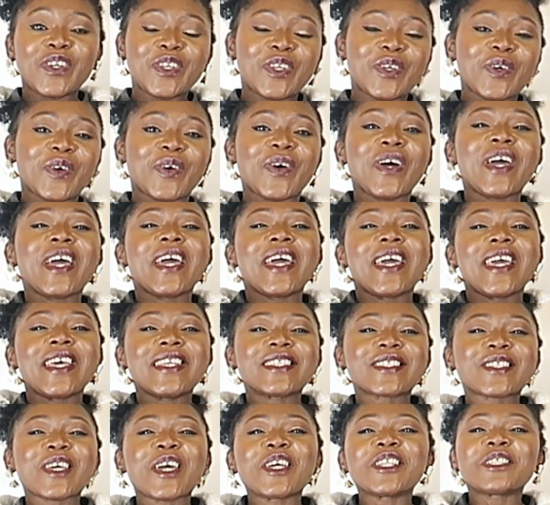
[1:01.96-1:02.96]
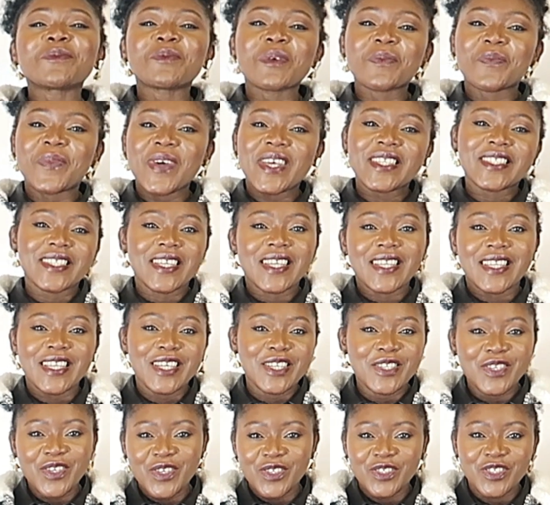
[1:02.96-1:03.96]
video is going to be
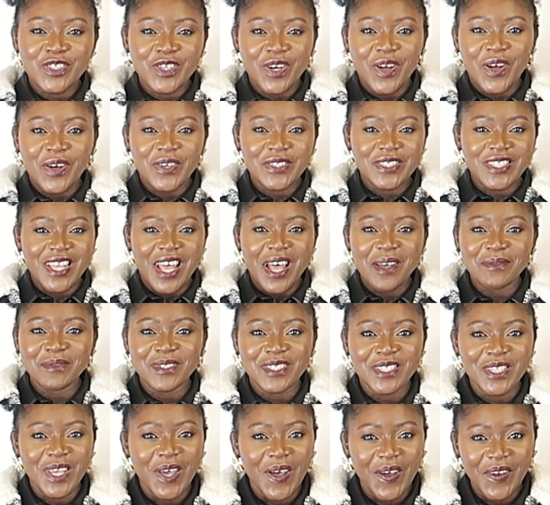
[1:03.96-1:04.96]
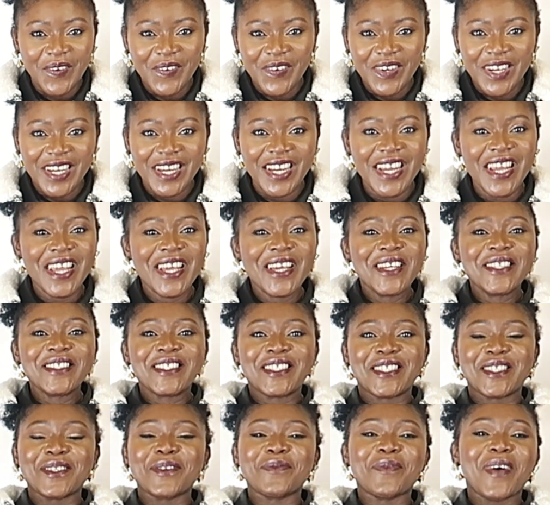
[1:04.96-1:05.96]
basically neutrals i'm sorry
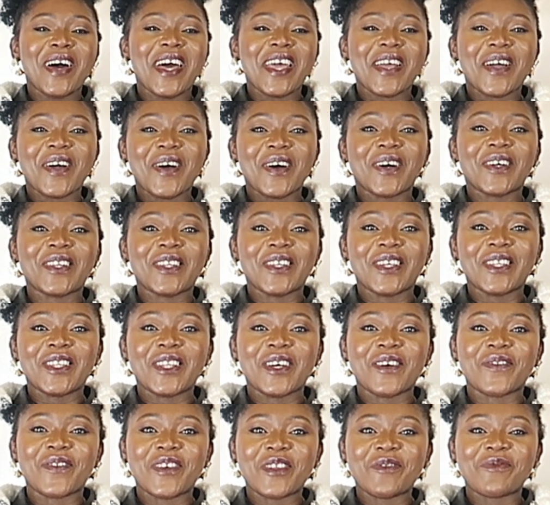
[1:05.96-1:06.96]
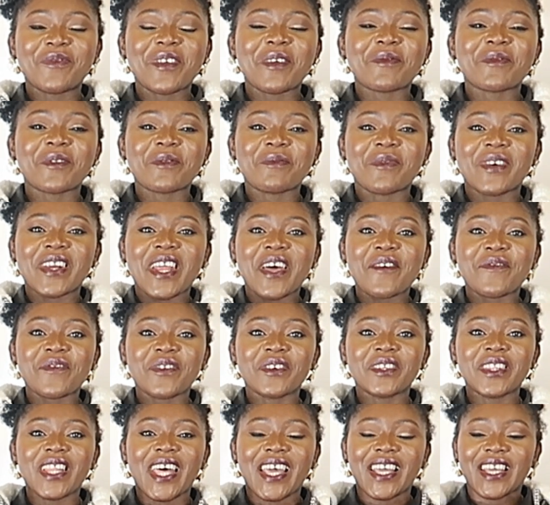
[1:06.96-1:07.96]
to my color loving people but i
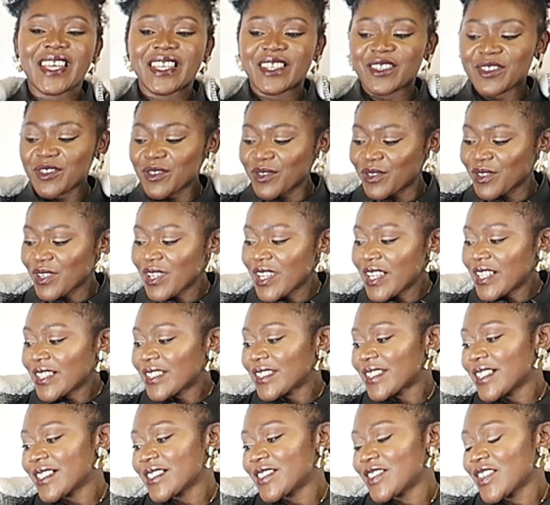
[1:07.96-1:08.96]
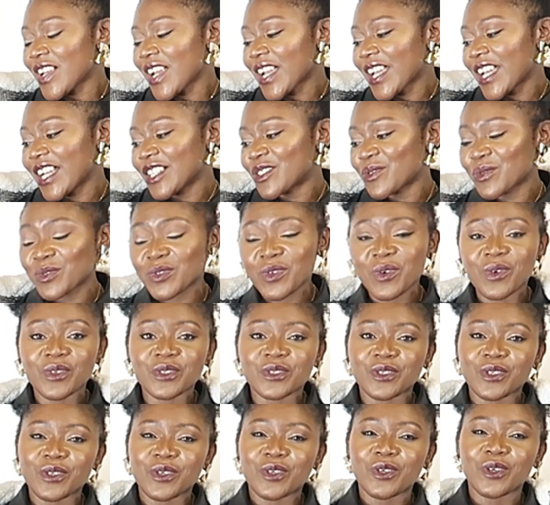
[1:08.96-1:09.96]
feel like you know this shacket would
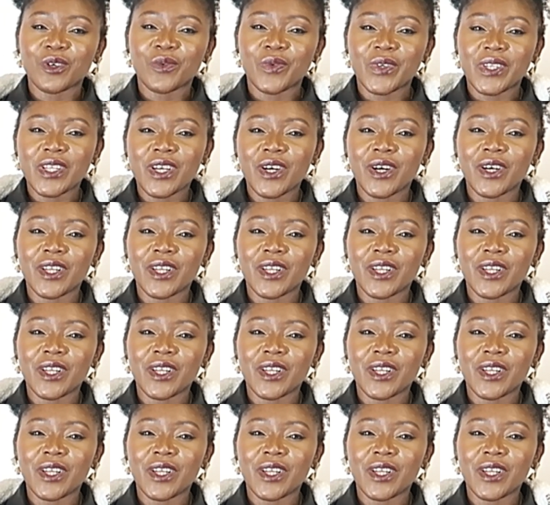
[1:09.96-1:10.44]
also go with